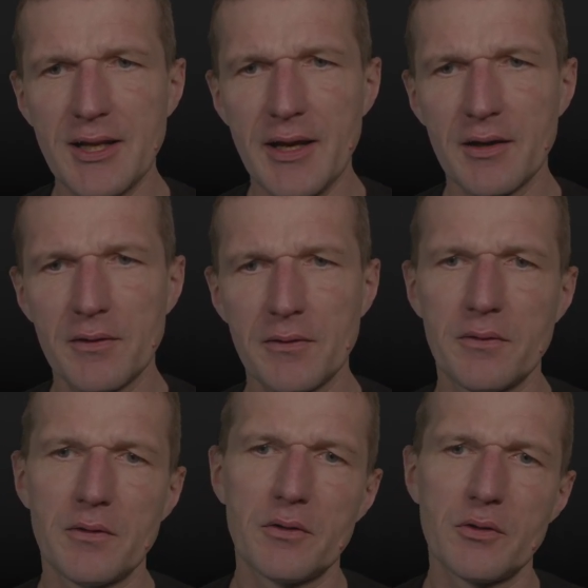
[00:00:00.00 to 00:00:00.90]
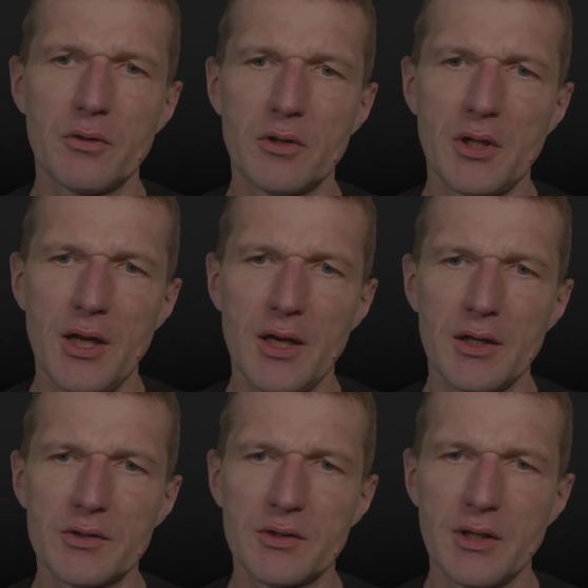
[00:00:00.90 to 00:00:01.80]
length. So
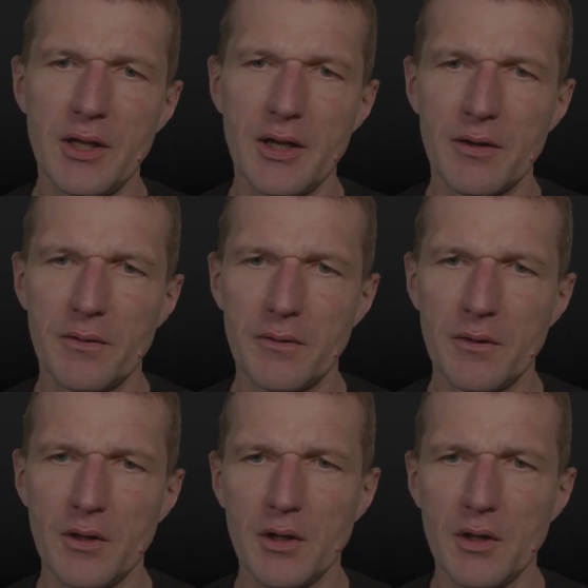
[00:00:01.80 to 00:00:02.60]
text length.